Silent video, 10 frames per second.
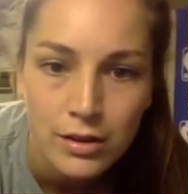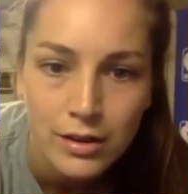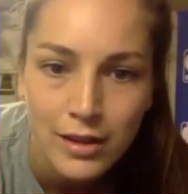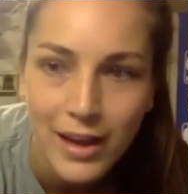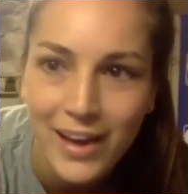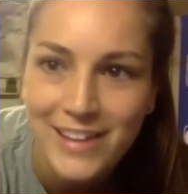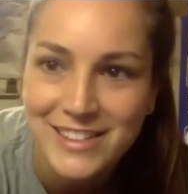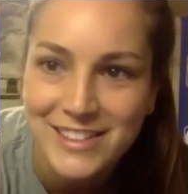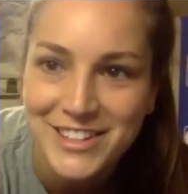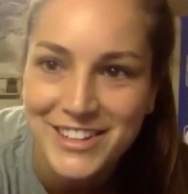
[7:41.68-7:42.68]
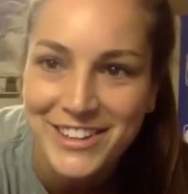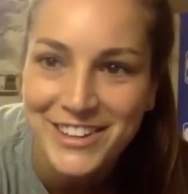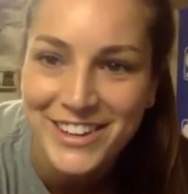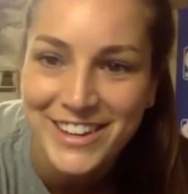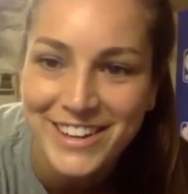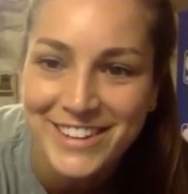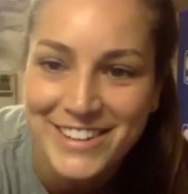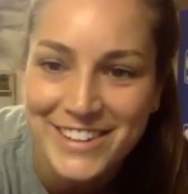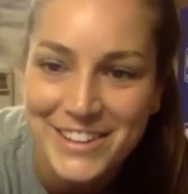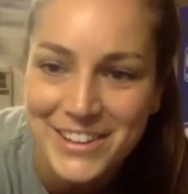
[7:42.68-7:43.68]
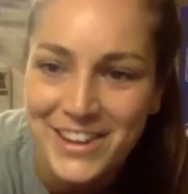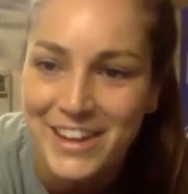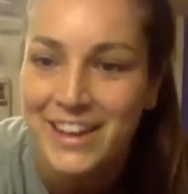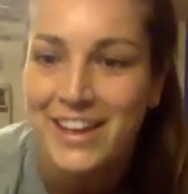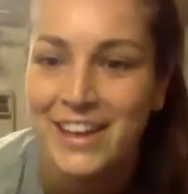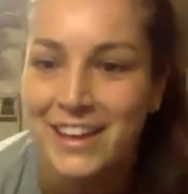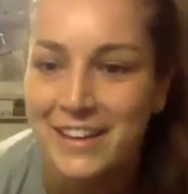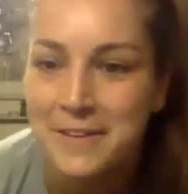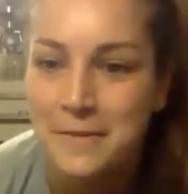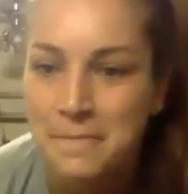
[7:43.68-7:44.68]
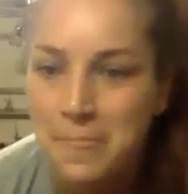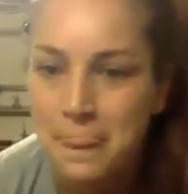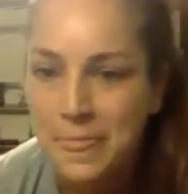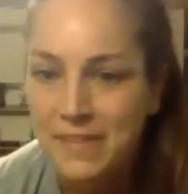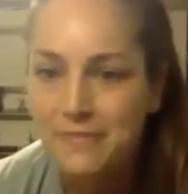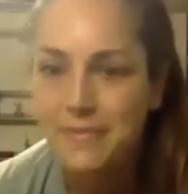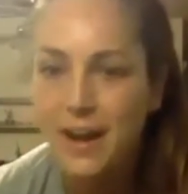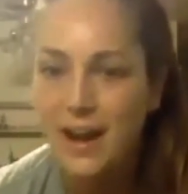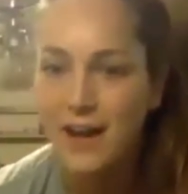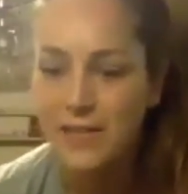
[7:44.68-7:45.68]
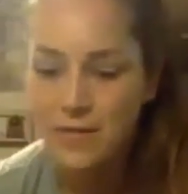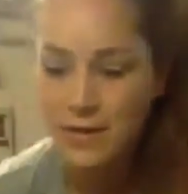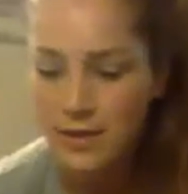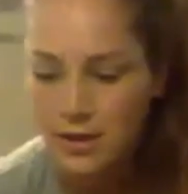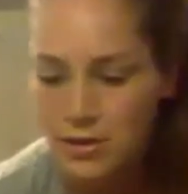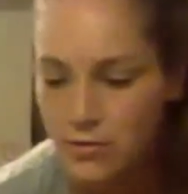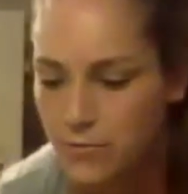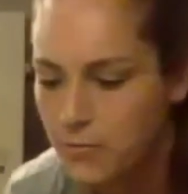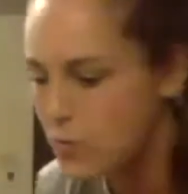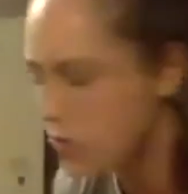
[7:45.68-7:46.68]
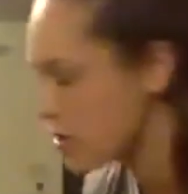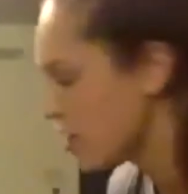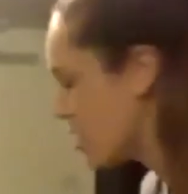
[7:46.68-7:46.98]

Yes, looking good, looking good. Five, four,